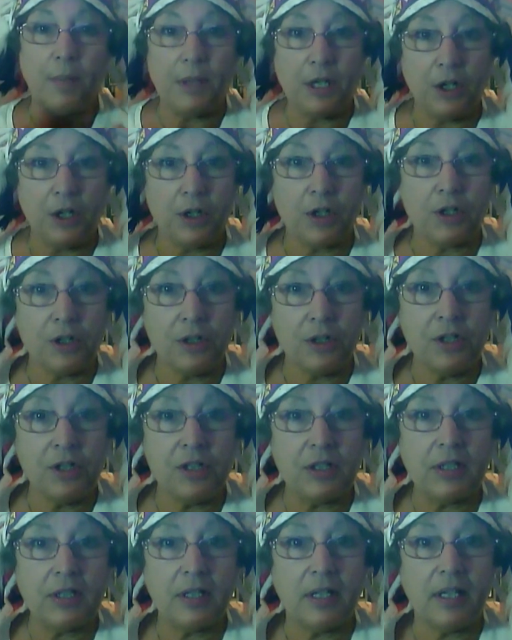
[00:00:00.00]
to be
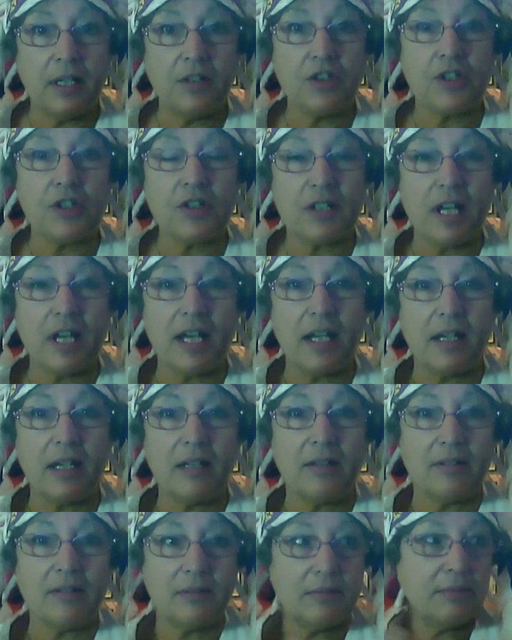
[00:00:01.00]
heard, just
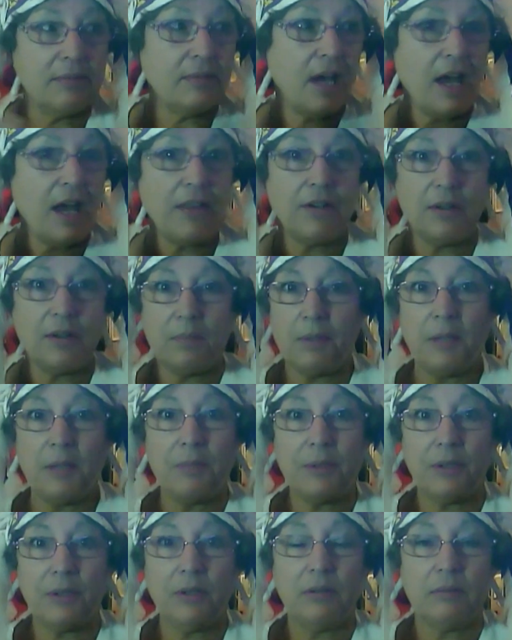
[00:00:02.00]
like other
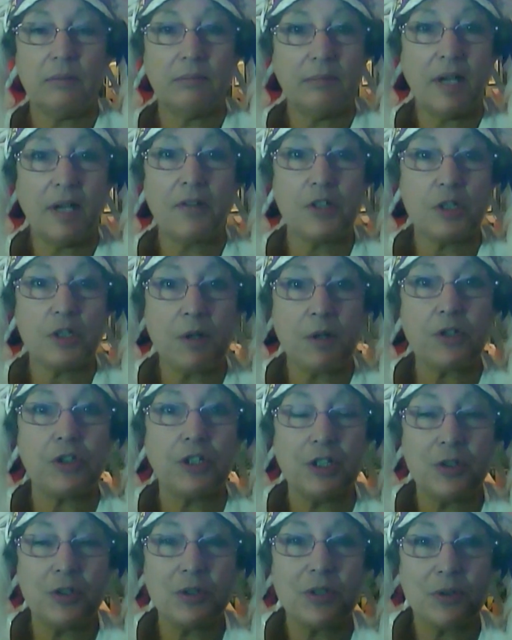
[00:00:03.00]
people, other
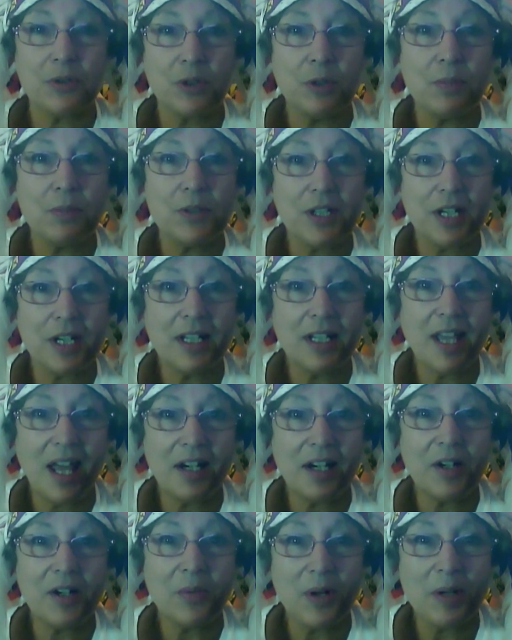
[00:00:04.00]
special interest groups in
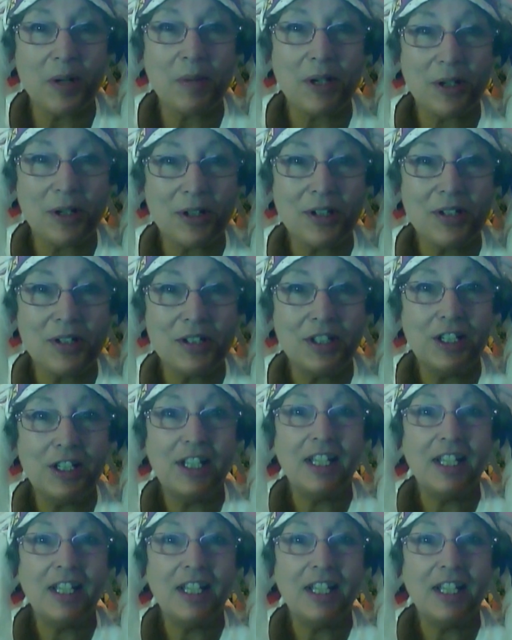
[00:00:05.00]
Canada want to be heard.